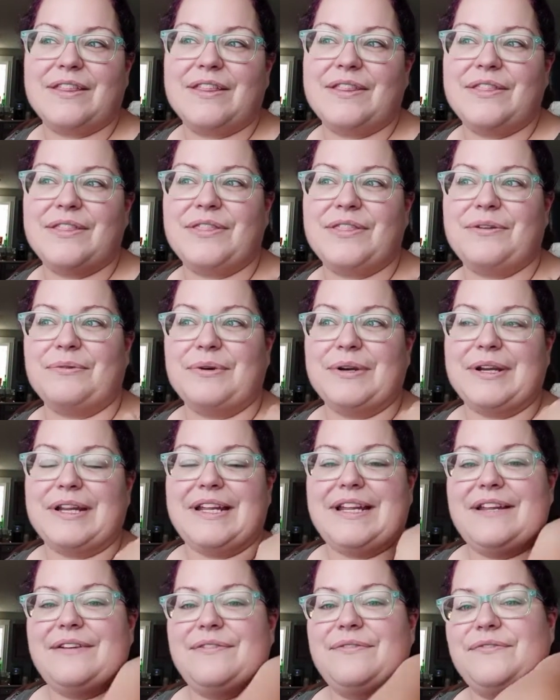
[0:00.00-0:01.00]

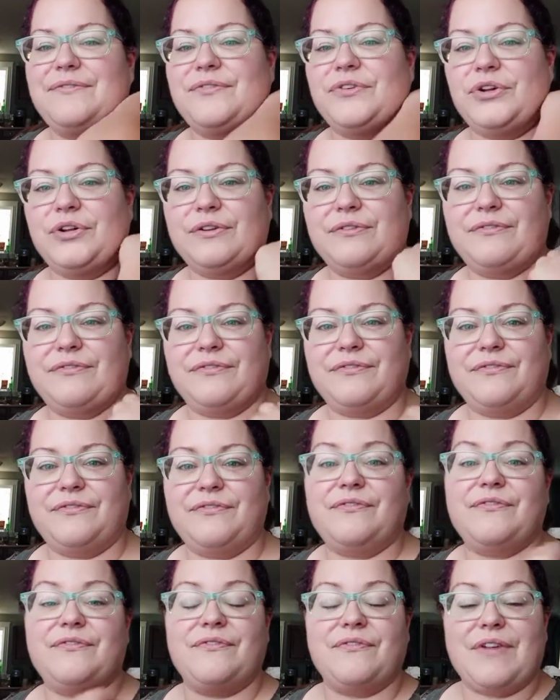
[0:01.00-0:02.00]
3 full
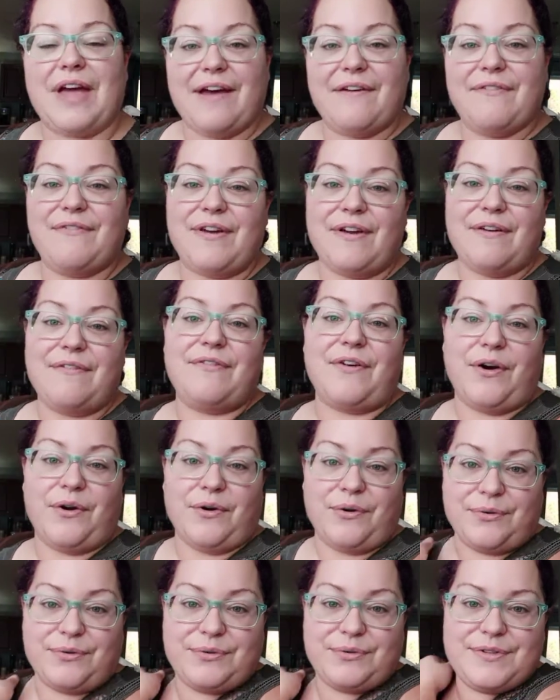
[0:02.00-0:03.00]

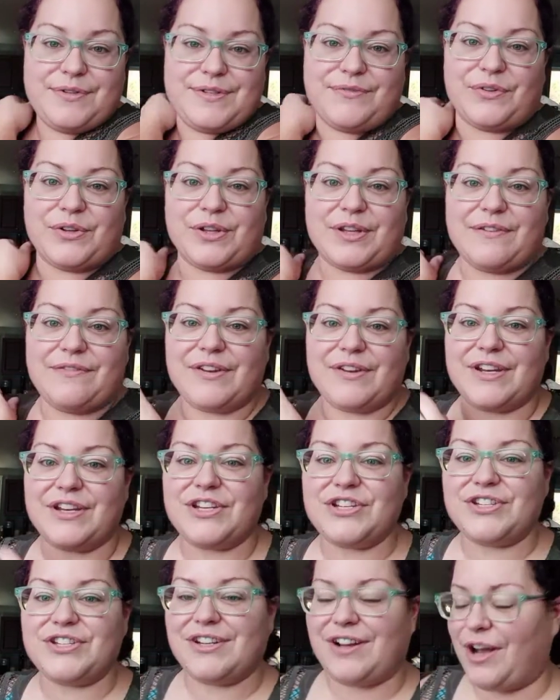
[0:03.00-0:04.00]
FFOs, fully
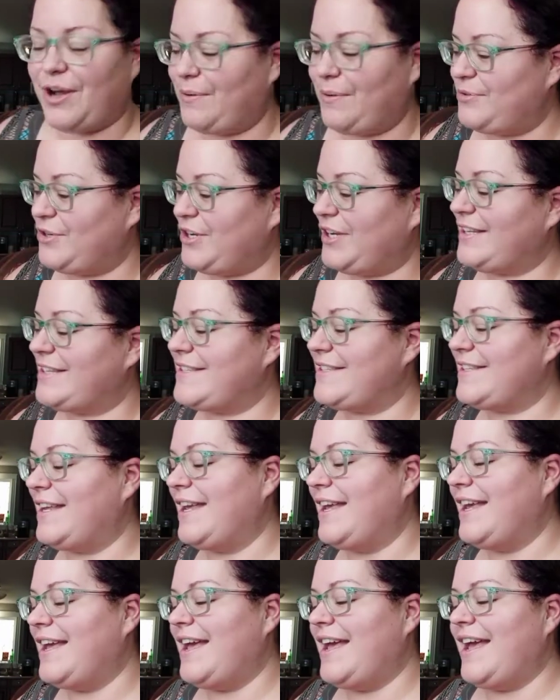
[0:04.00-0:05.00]
finished objects,
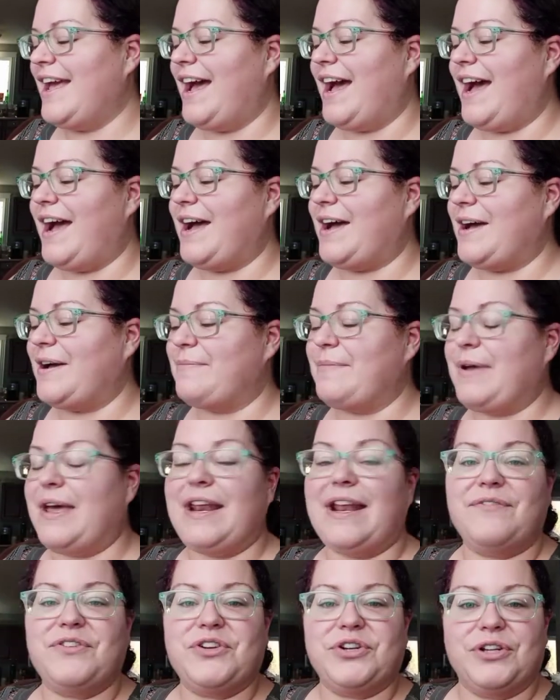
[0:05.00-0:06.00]
and
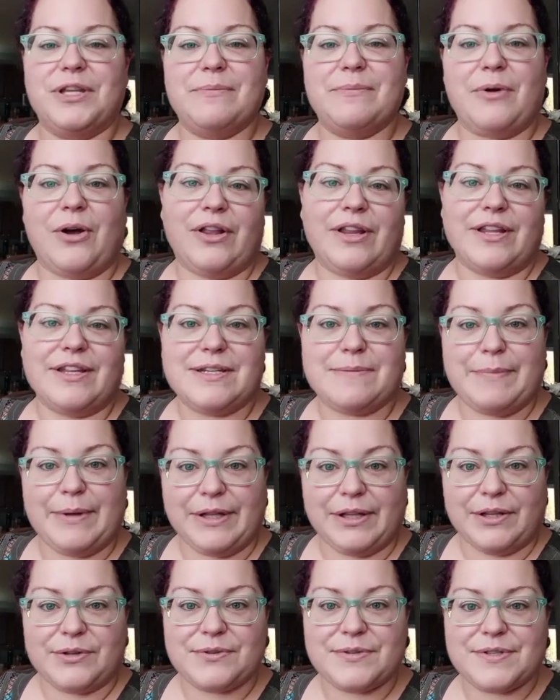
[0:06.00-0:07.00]
I've turned them all into
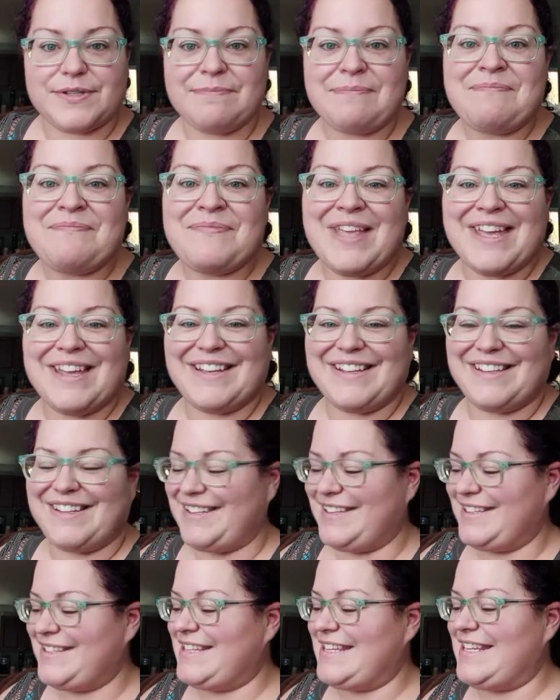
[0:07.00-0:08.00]
pillows.
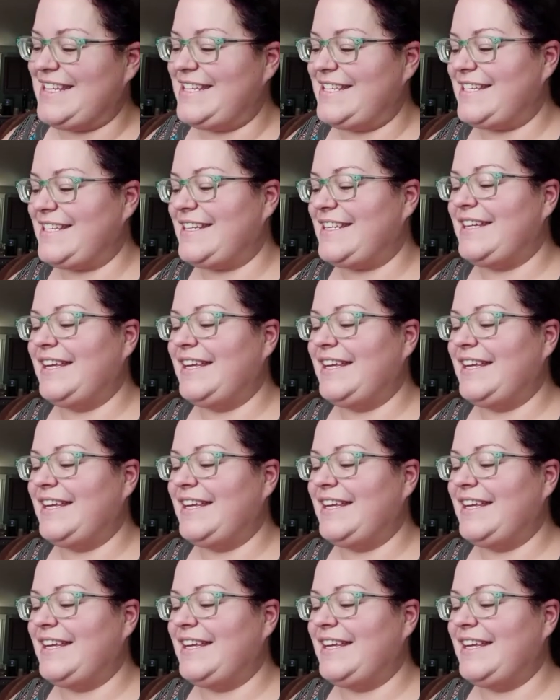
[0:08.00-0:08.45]
It's easy.